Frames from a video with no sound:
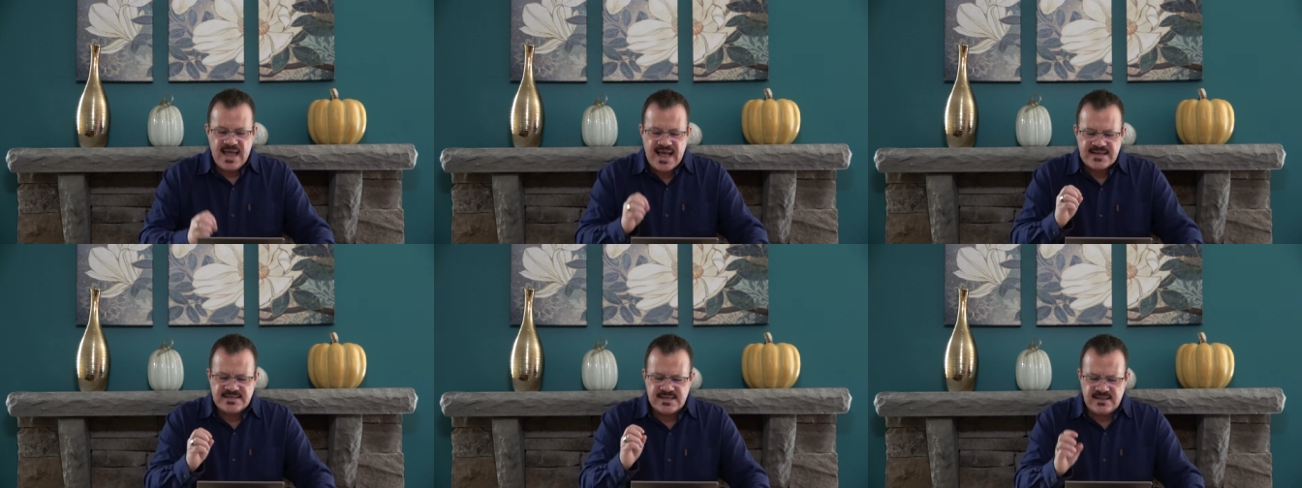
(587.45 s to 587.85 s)

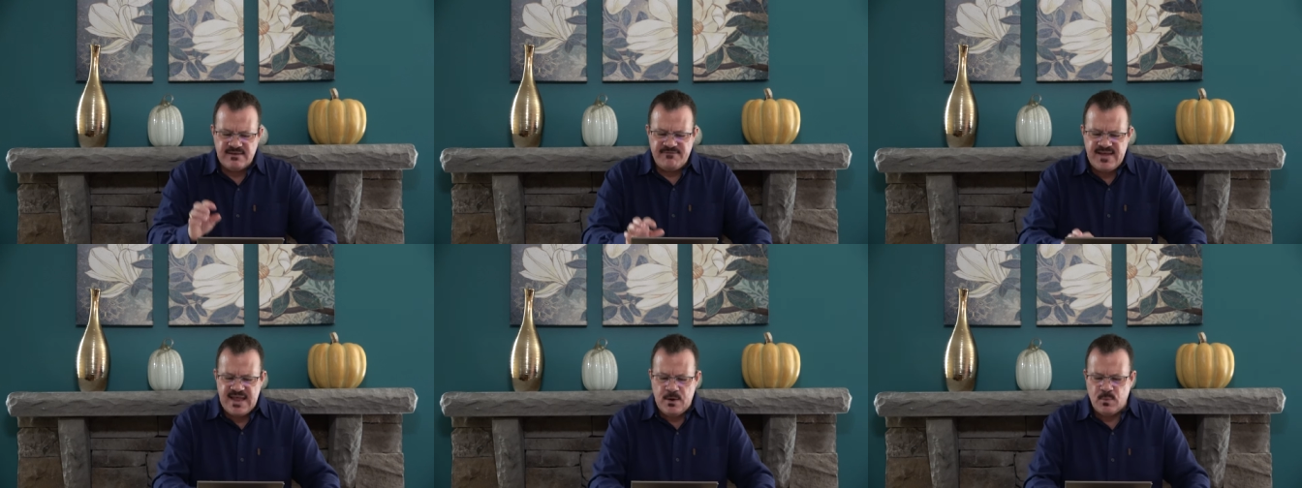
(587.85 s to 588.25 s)
Anton
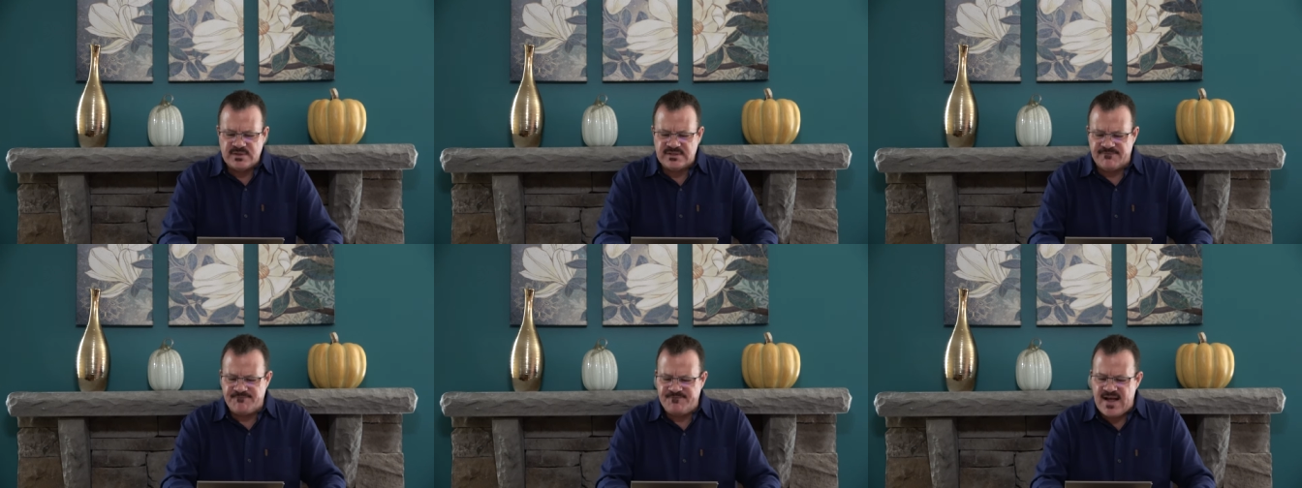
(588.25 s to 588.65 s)
LaVey
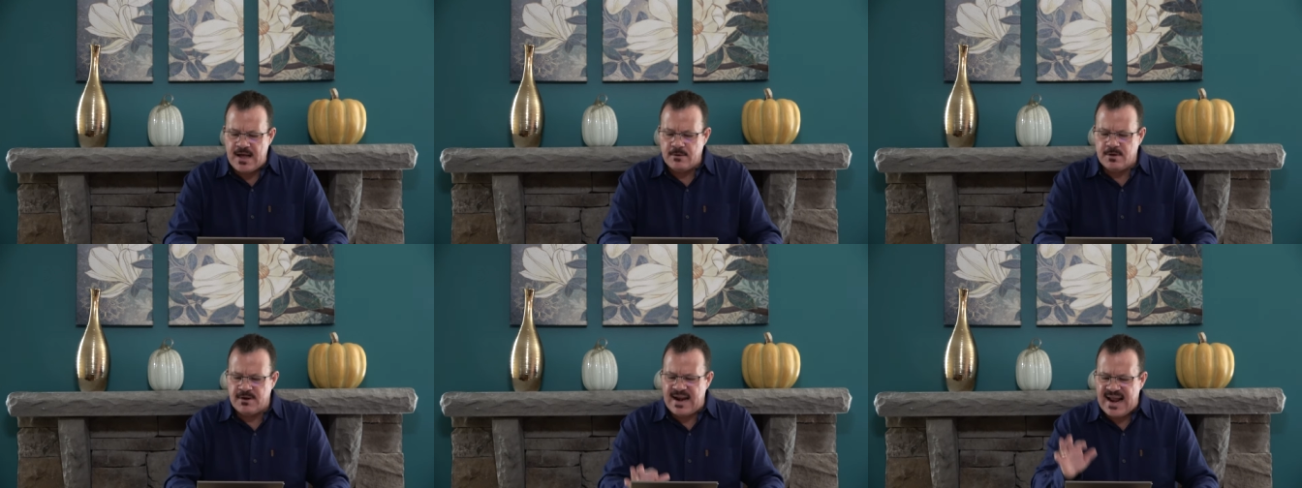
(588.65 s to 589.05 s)
was the
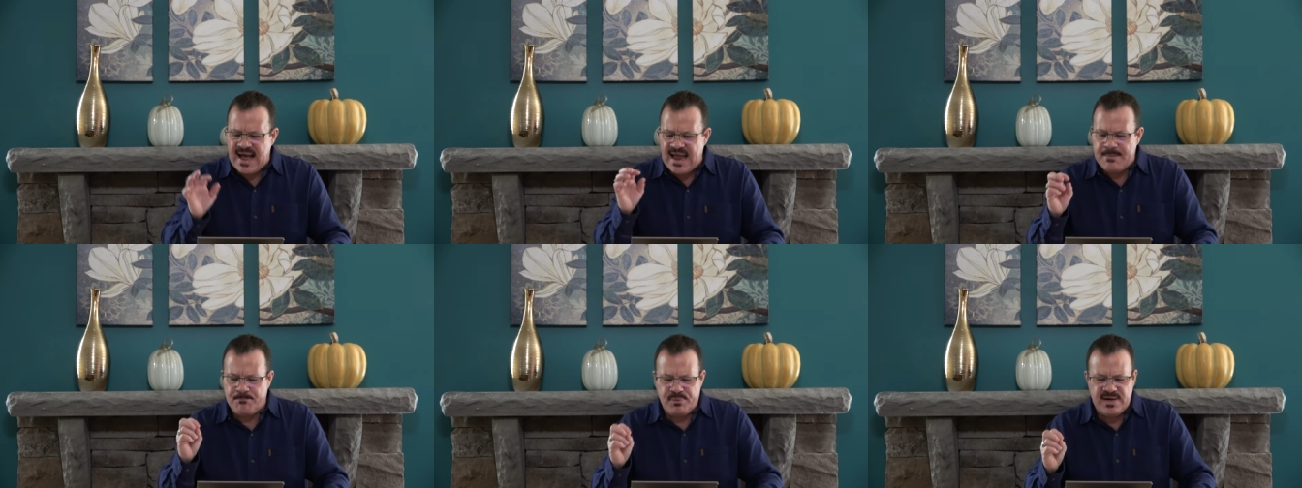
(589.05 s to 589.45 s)
founder and
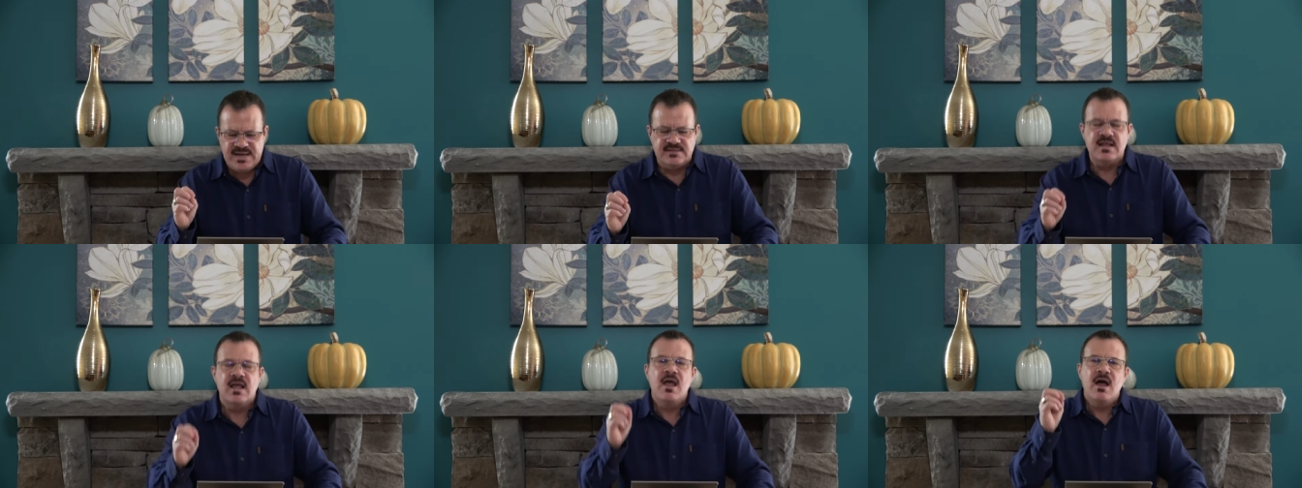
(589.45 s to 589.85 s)
high
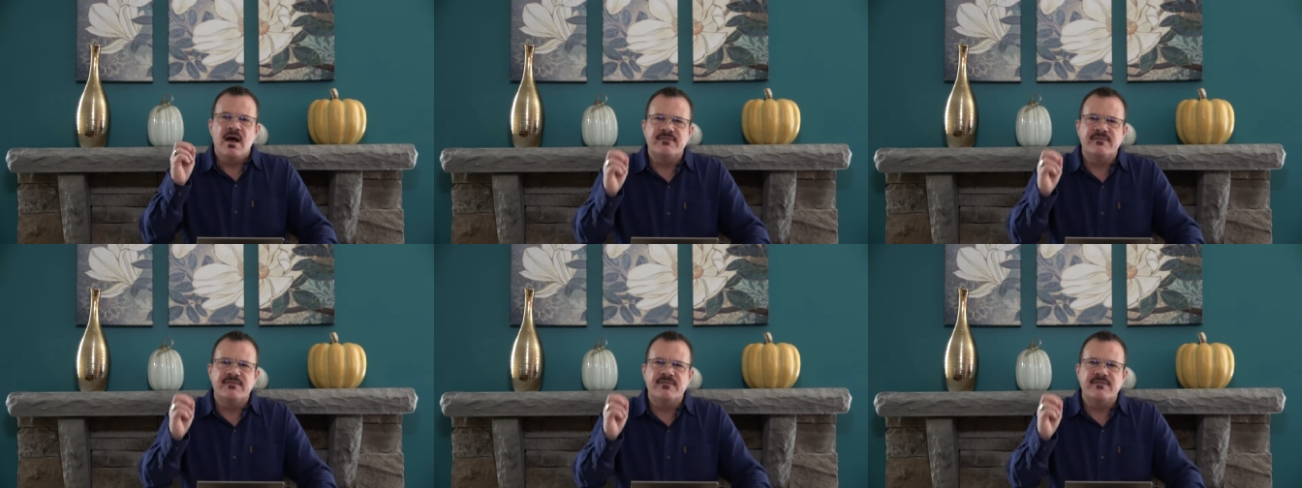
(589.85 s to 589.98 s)
priest